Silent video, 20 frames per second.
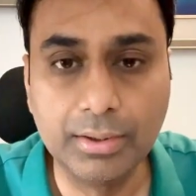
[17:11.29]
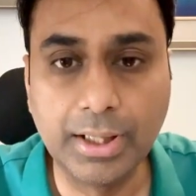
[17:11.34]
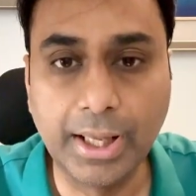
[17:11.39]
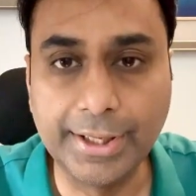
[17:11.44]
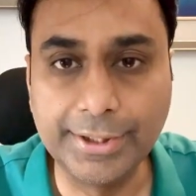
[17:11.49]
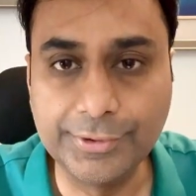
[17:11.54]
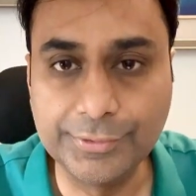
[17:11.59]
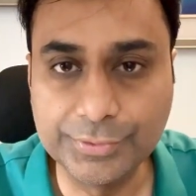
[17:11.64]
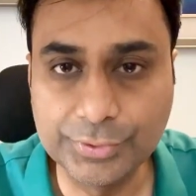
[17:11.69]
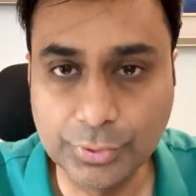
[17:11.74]

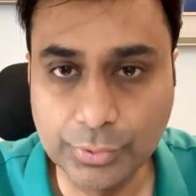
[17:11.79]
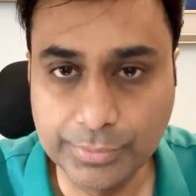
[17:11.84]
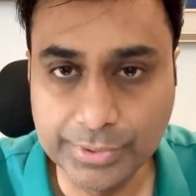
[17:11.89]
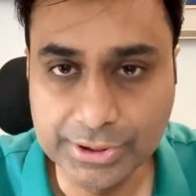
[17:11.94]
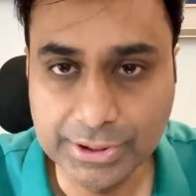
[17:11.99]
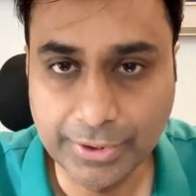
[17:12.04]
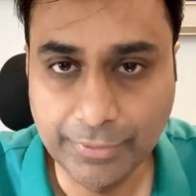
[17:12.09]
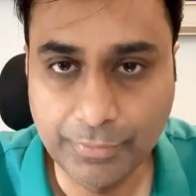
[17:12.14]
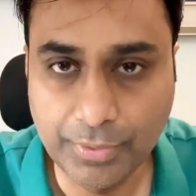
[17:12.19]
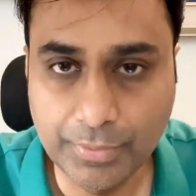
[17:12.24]
Thank you so
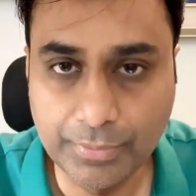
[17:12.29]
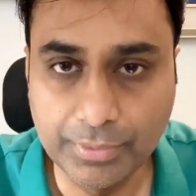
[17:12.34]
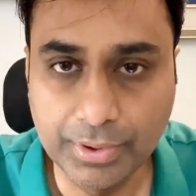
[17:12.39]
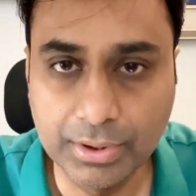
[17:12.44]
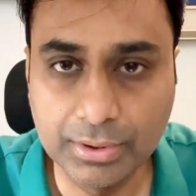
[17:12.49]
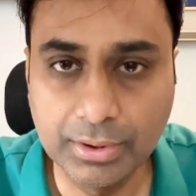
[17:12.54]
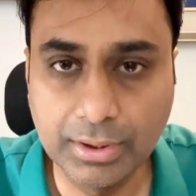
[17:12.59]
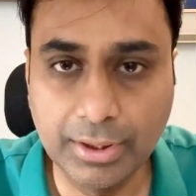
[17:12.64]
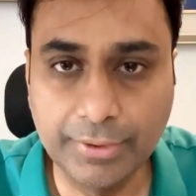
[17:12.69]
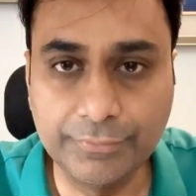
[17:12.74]
much
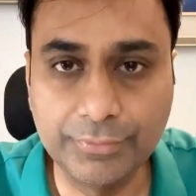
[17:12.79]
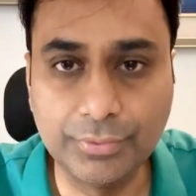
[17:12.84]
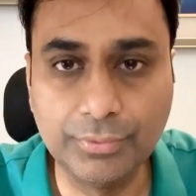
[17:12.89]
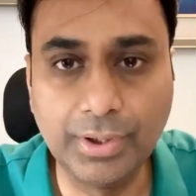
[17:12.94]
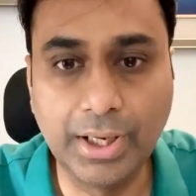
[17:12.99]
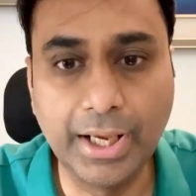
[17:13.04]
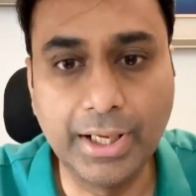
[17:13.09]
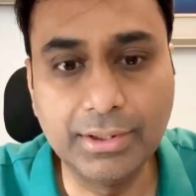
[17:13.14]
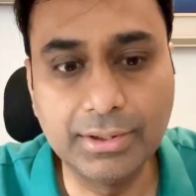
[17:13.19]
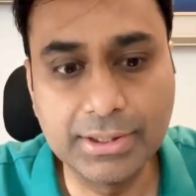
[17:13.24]
everyone. If you
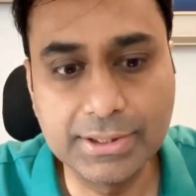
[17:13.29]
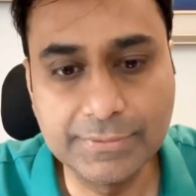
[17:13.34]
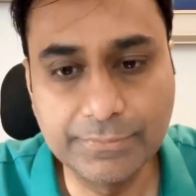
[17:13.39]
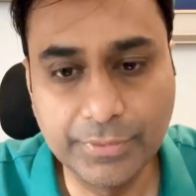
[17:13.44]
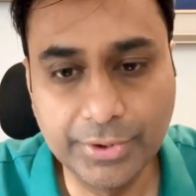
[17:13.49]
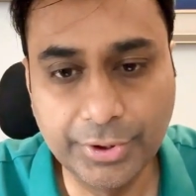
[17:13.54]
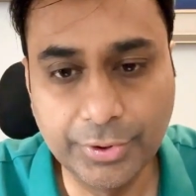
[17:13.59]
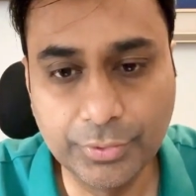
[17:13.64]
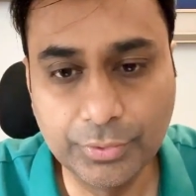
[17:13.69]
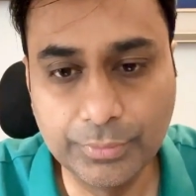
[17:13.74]
like this
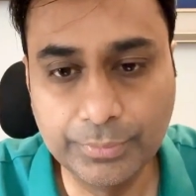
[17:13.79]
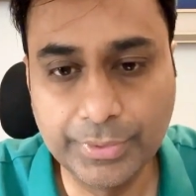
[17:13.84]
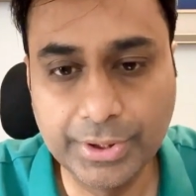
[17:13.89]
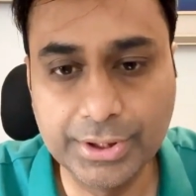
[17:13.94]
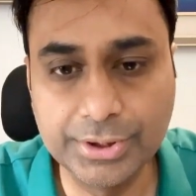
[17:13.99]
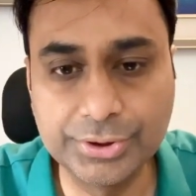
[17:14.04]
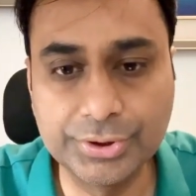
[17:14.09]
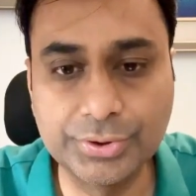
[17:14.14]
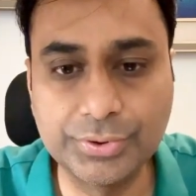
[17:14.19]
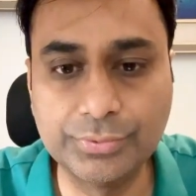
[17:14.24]
video,
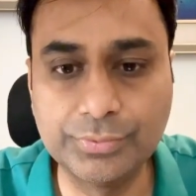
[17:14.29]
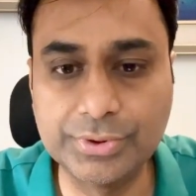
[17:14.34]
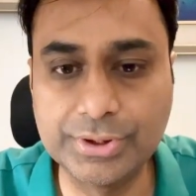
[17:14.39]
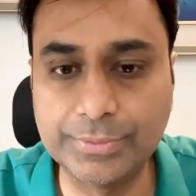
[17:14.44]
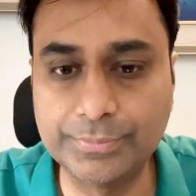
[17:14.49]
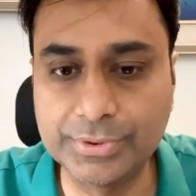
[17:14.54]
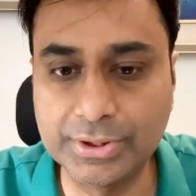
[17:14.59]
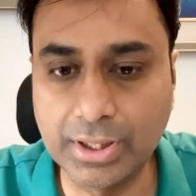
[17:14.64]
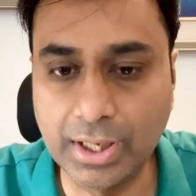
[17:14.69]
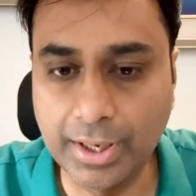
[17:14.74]
please do
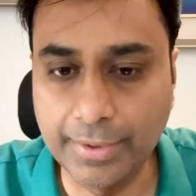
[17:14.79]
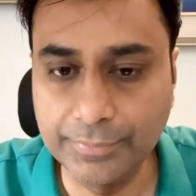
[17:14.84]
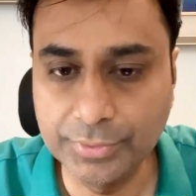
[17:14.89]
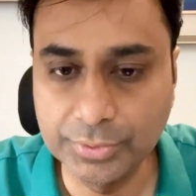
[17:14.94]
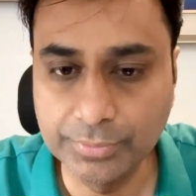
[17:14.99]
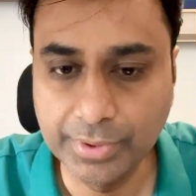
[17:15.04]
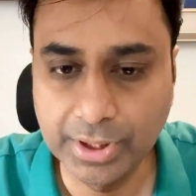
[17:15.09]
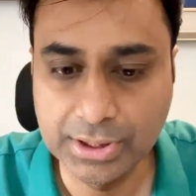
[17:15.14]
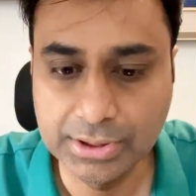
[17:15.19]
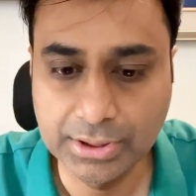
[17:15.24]
subscribe
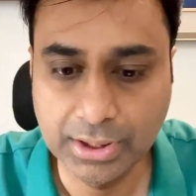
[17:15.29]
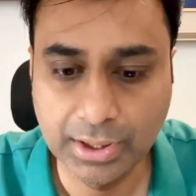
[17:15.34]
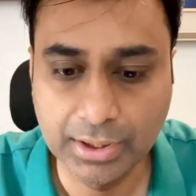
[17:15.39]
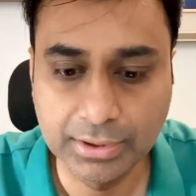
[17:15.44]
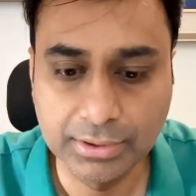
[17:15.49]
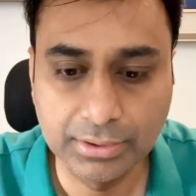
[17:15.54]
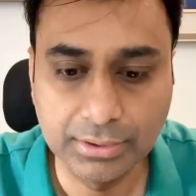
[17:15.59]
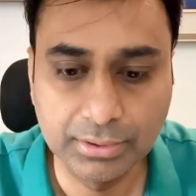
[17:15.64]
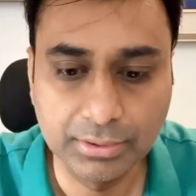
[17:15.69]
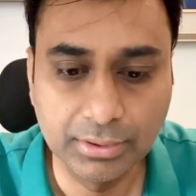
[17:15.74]
to my
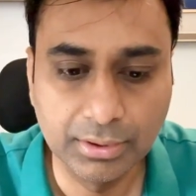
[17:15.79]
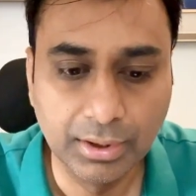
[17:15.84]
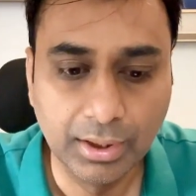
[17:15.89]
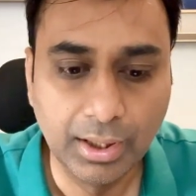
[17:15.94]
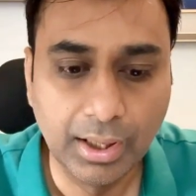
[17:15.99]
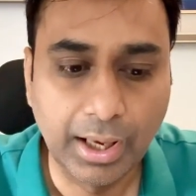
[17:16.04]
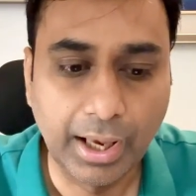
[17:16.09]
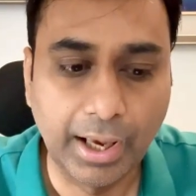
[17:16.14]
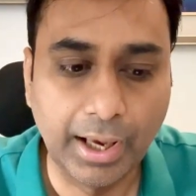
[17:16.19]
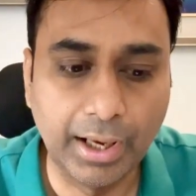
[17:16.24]
channel
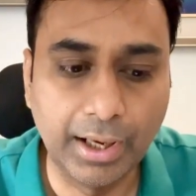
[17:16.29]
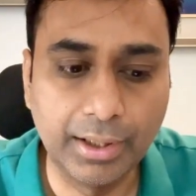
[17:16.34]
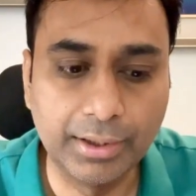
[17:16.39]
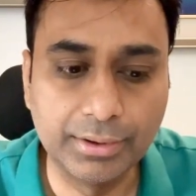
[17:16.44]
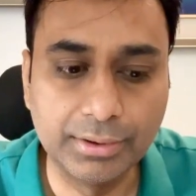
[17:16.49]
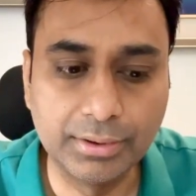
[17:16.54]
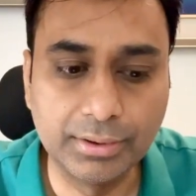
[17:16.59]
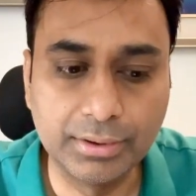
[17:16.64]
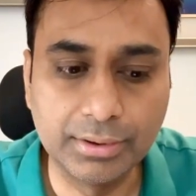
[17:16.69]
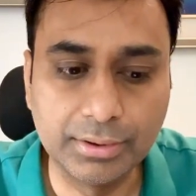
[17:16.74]

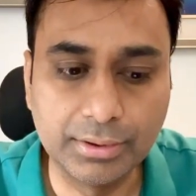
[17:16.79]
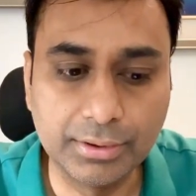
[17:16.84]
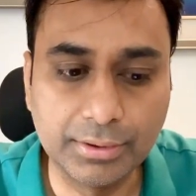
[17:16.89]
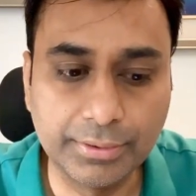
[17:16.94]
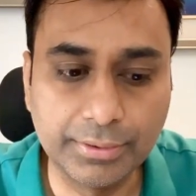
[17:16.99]
and